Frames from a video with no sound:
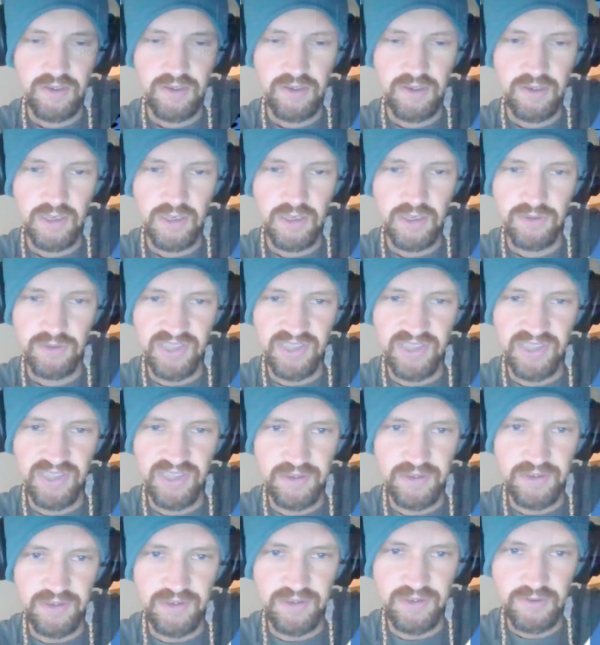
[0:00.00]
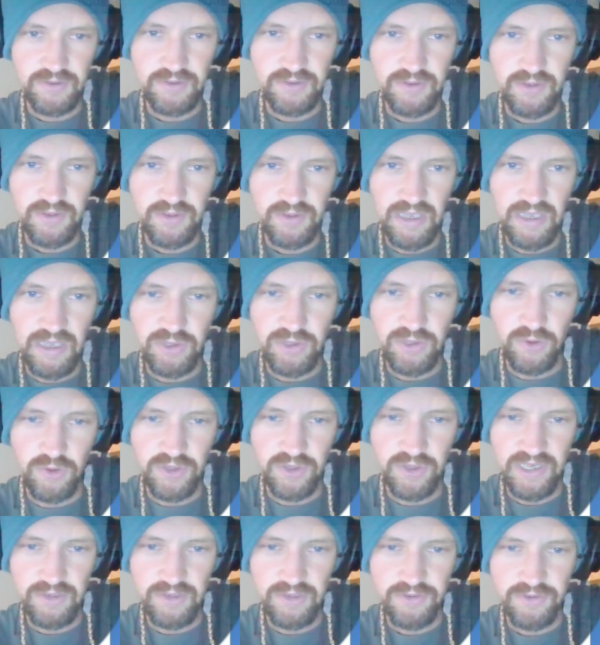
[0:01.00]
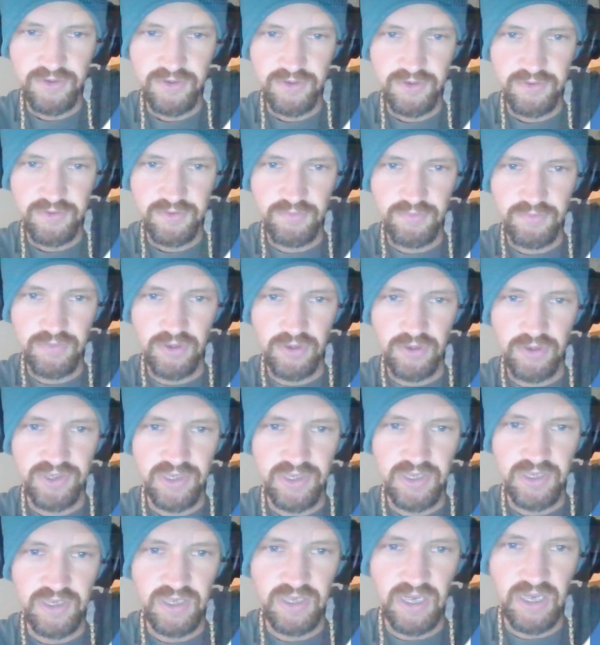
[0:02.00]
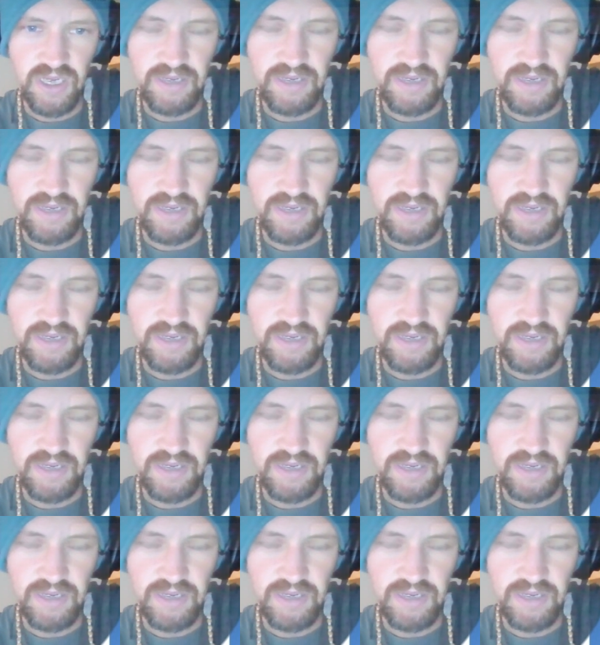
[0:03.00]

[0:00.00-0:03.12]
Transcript: Here was that county courthouse built in